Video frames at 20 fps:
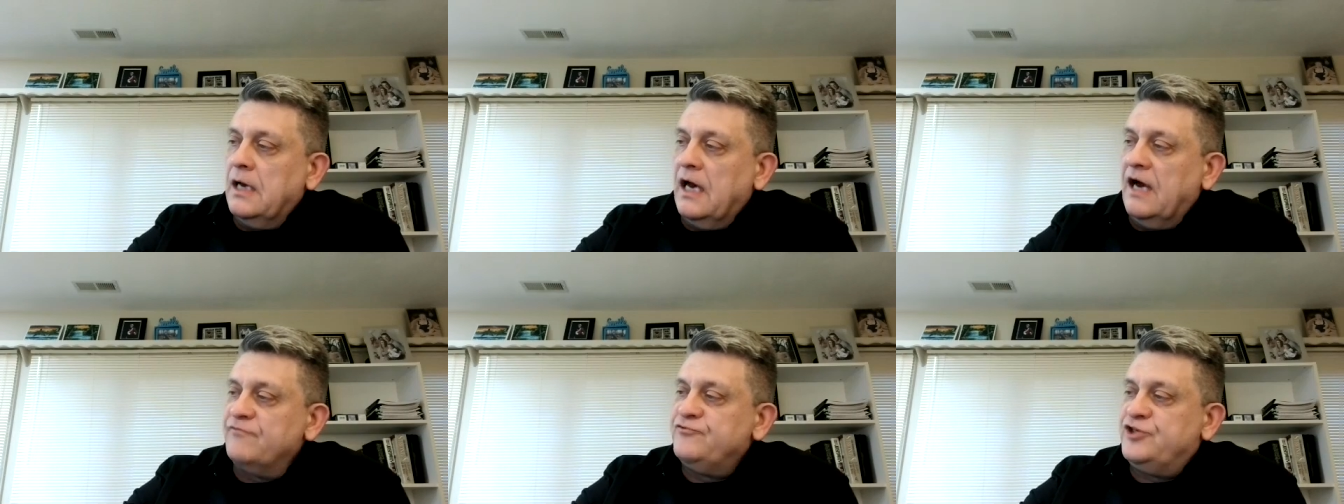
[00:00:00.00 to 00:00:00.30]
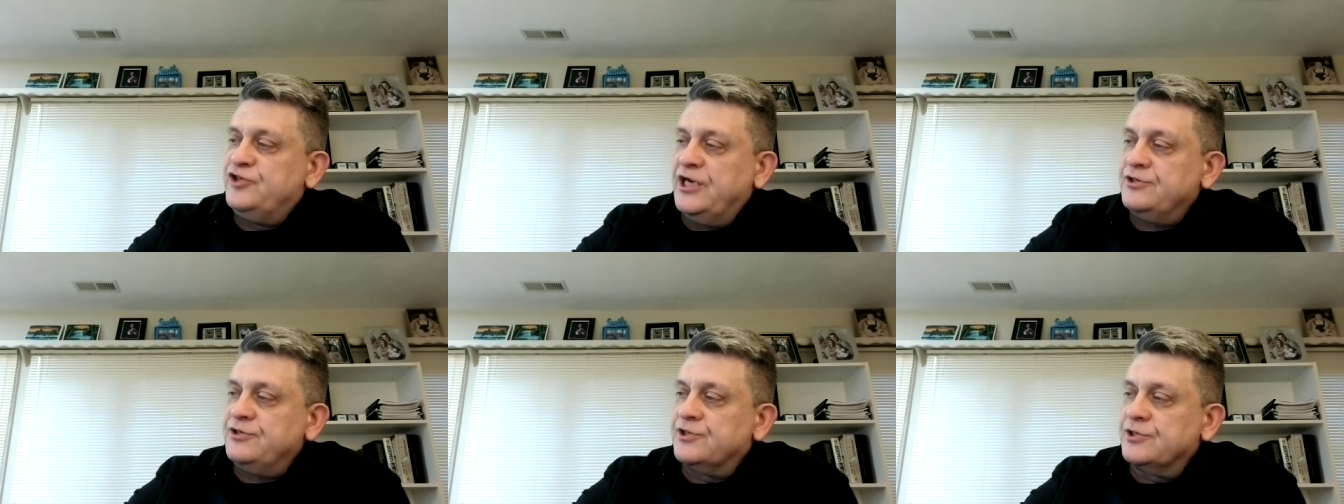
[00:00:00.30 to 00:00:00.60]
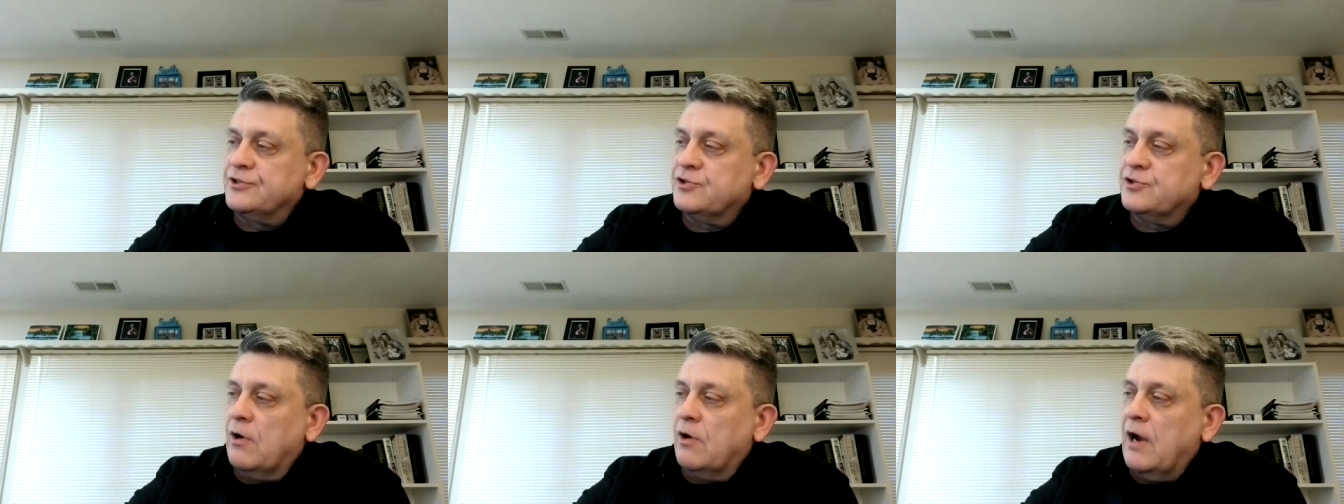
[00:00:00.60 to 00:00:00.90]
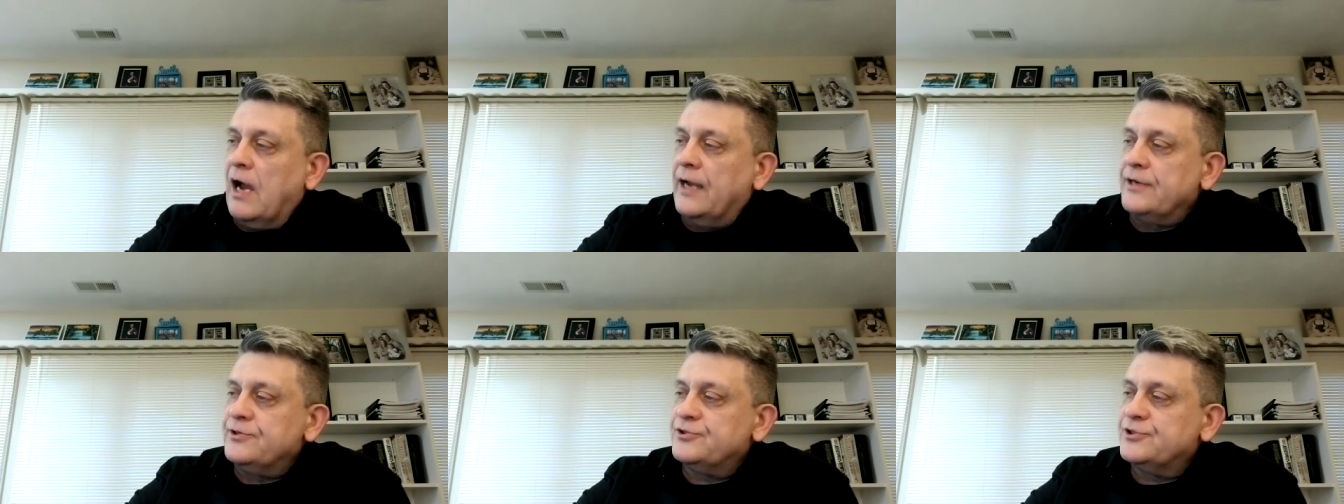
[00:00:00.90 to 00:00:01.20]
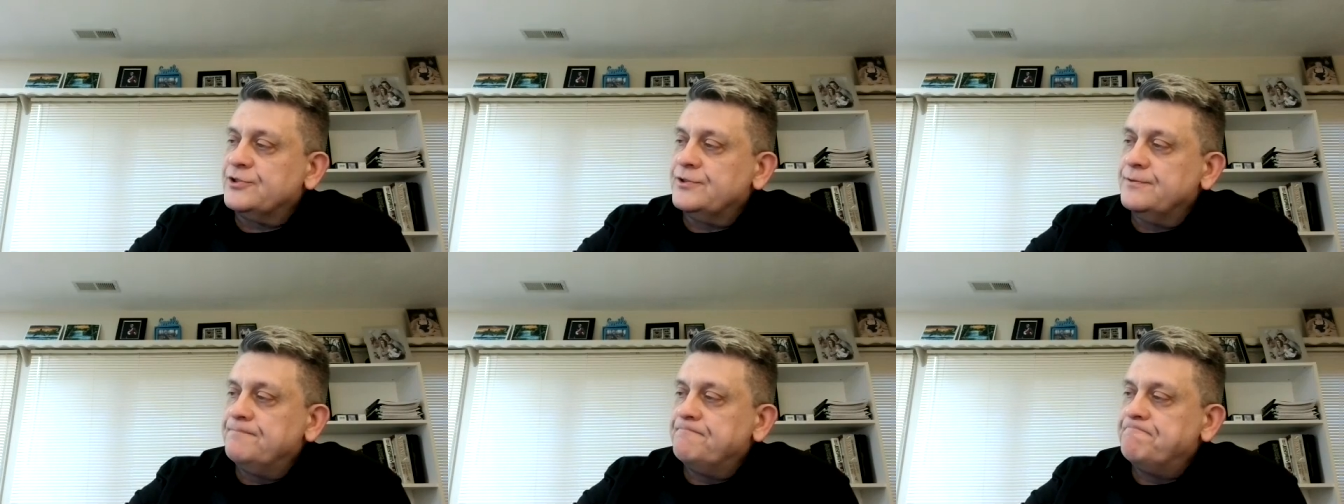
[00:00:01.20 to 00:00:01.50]
of Jesus
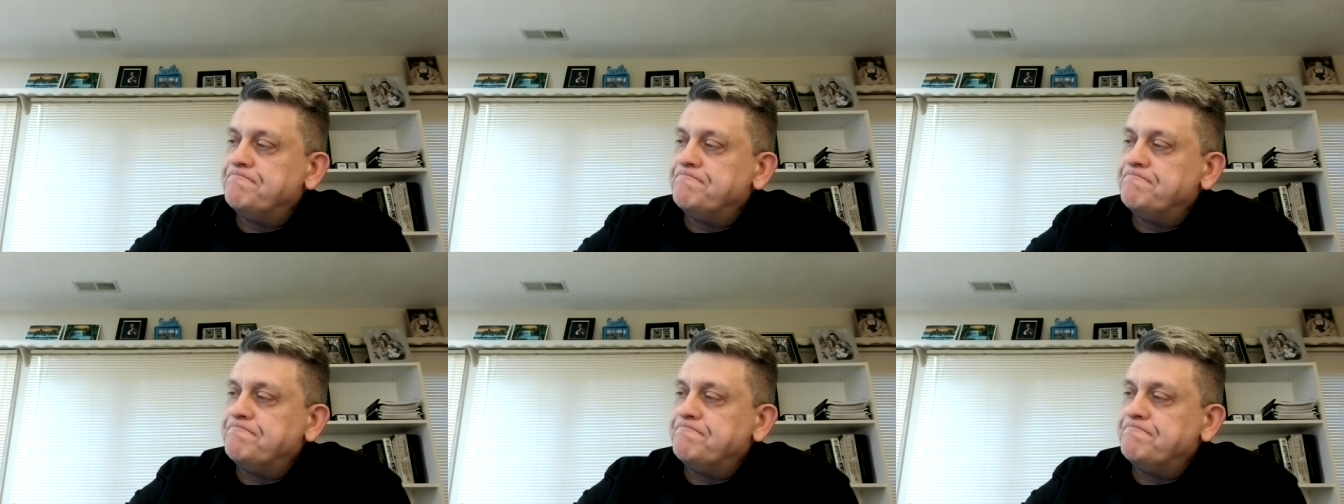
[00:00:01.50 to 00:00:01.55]
Christ.